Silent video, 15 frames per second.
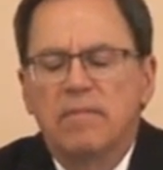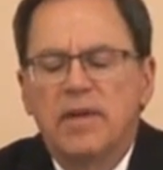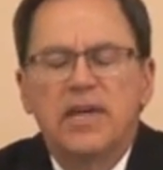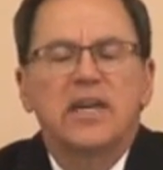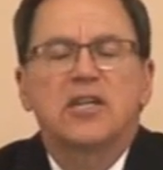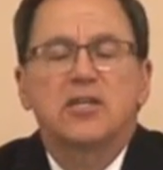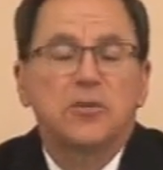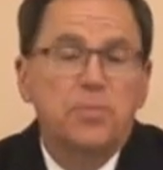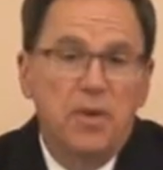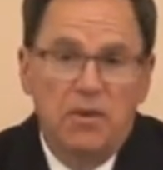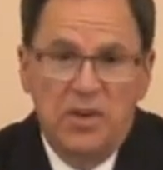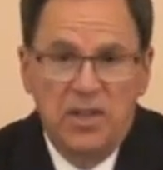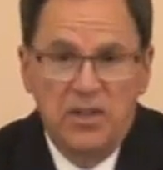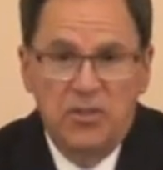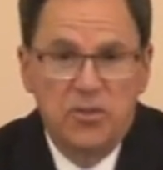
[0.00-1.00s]
he
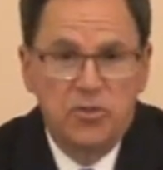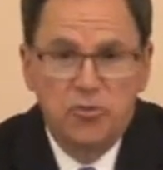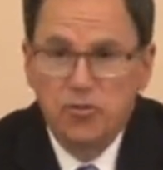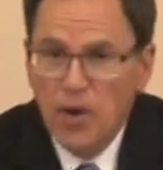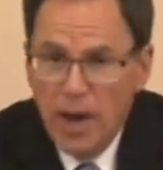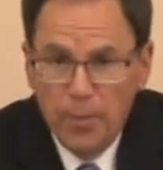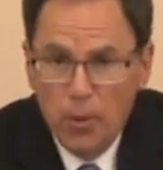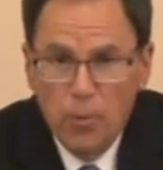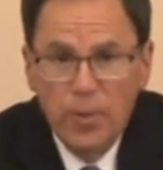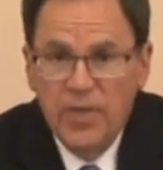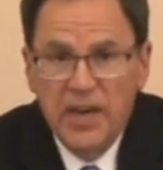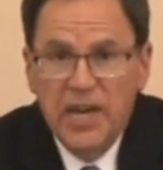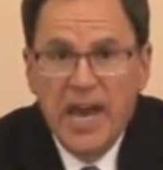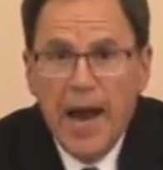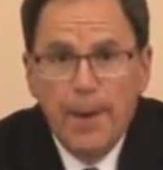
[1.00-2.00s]
experienced trouble
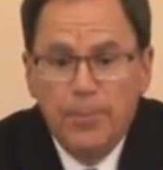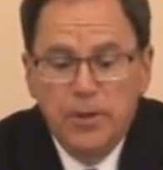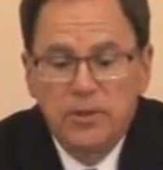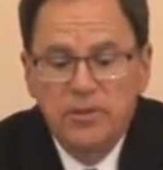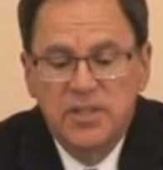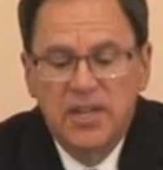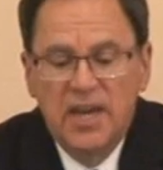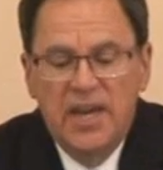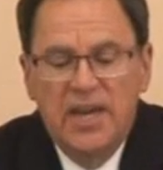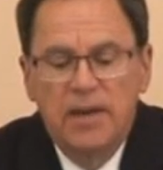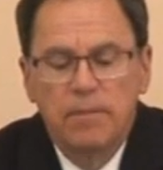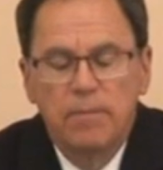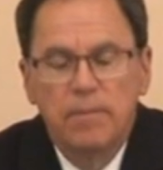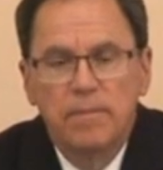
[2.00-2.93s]
with a capital T.